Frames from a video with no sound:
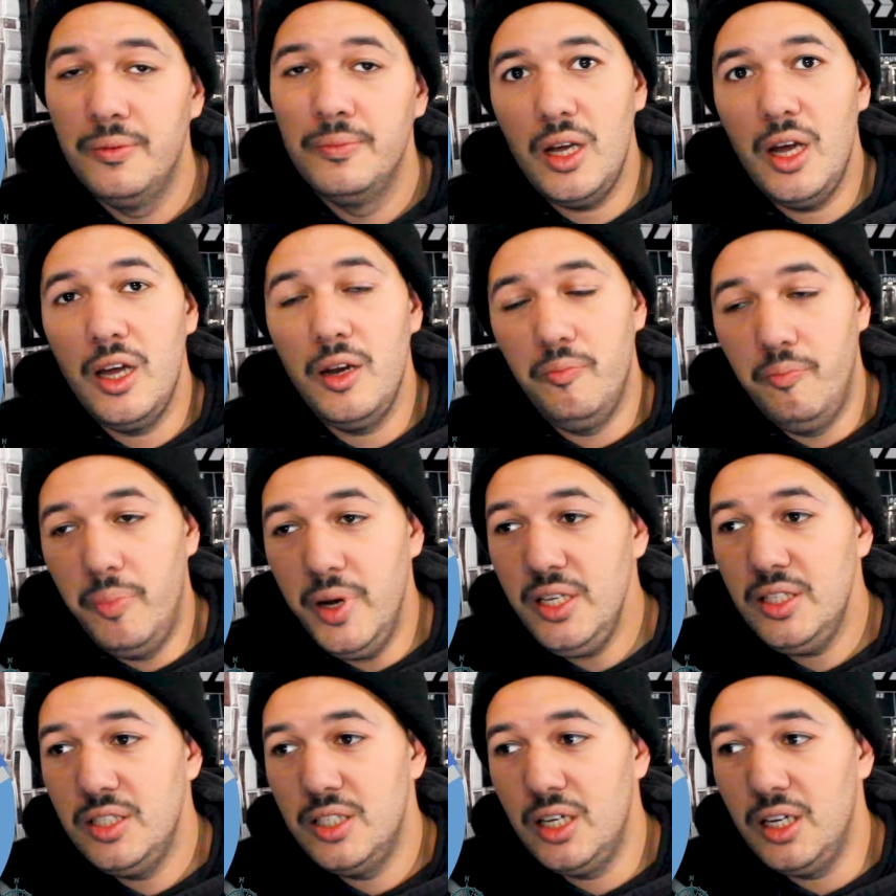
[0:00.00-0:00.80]
And
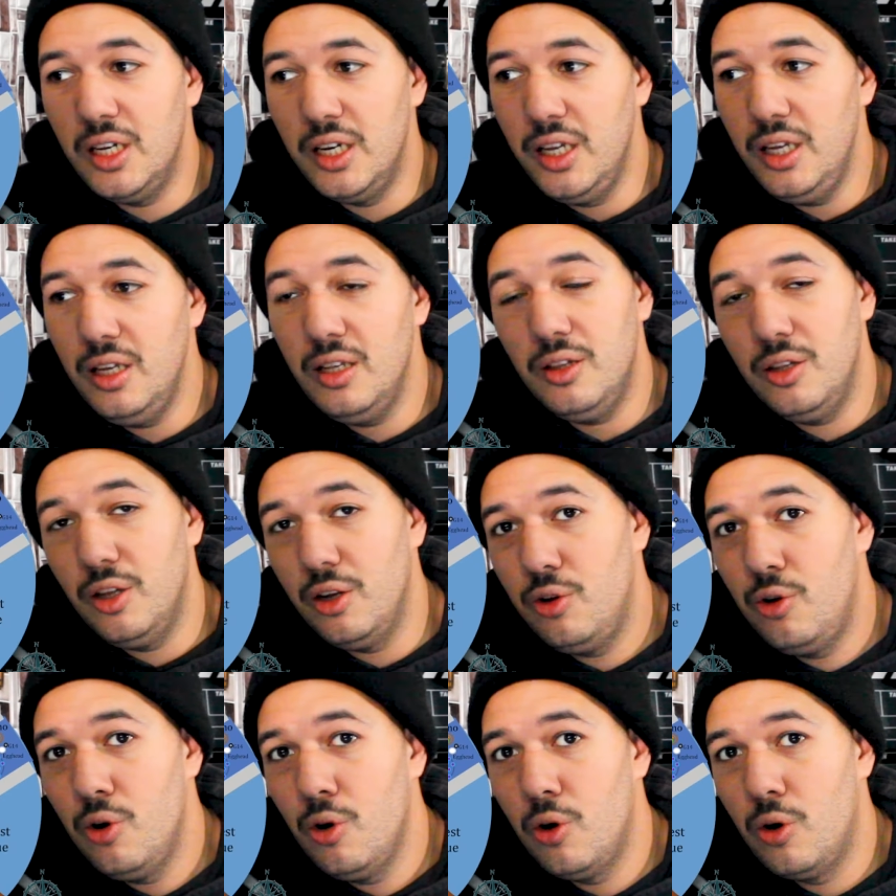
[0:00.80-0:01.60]
basically the
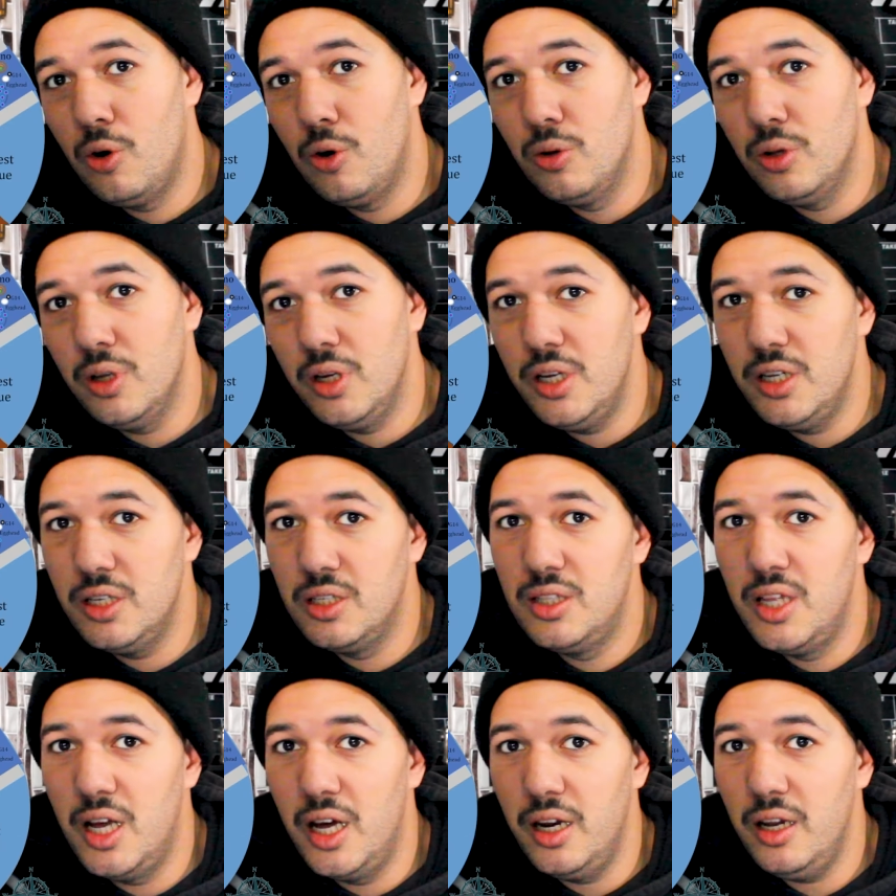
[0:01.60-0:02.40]
goal
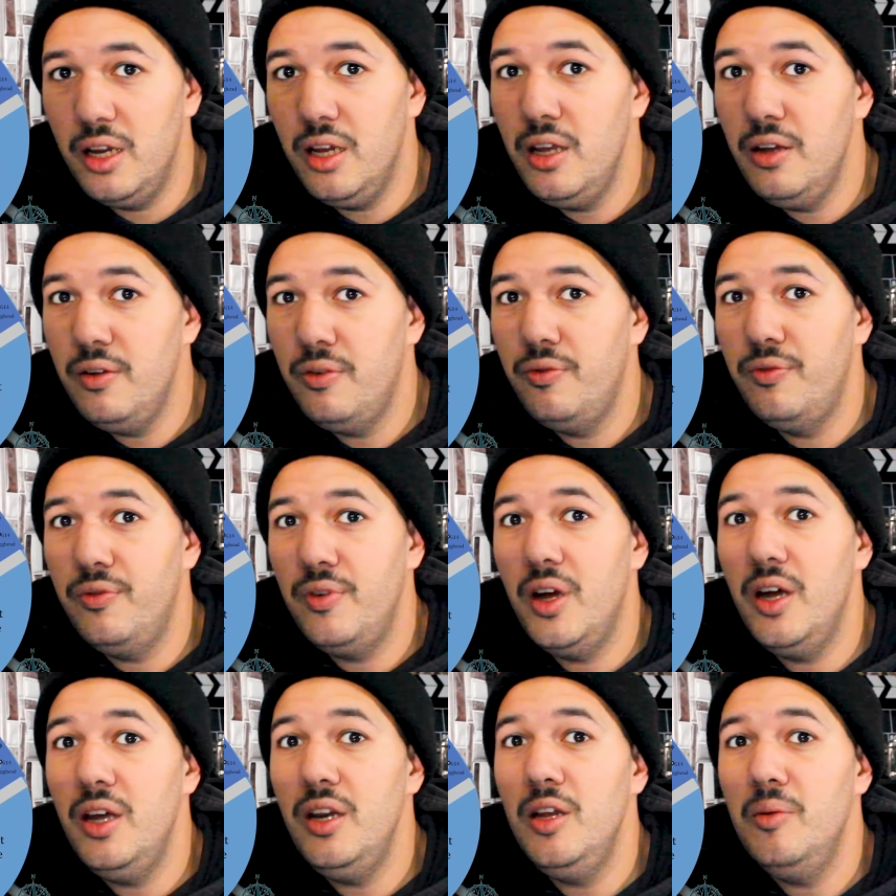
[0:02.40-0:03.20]
is that if
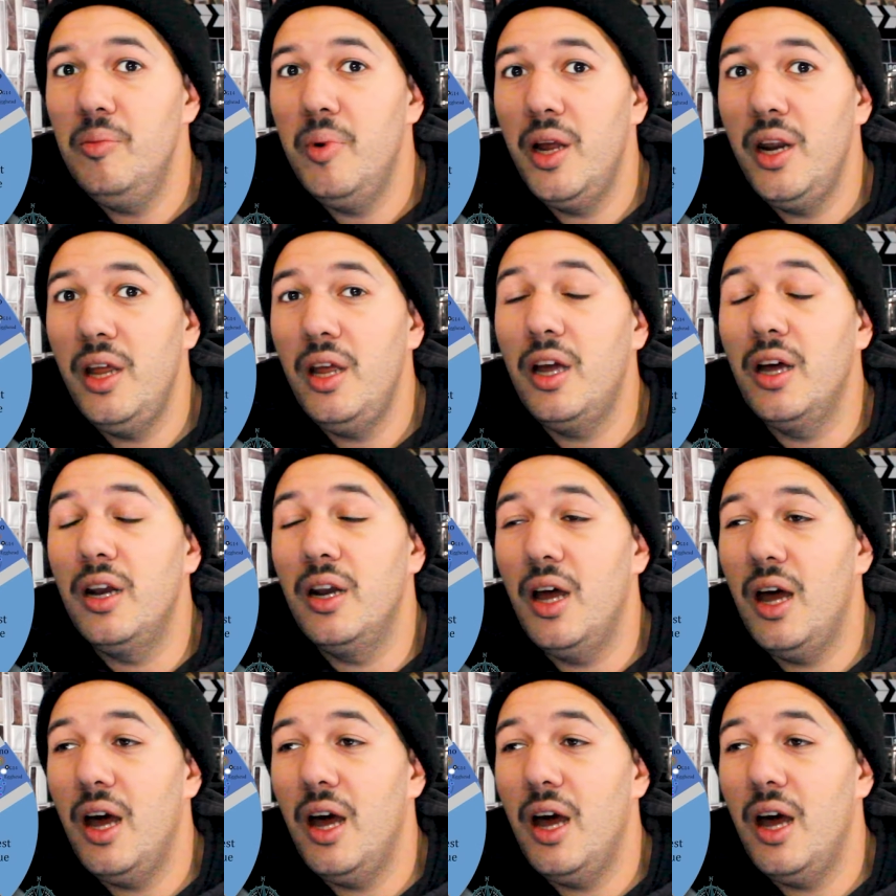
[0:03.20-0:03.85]
anybody can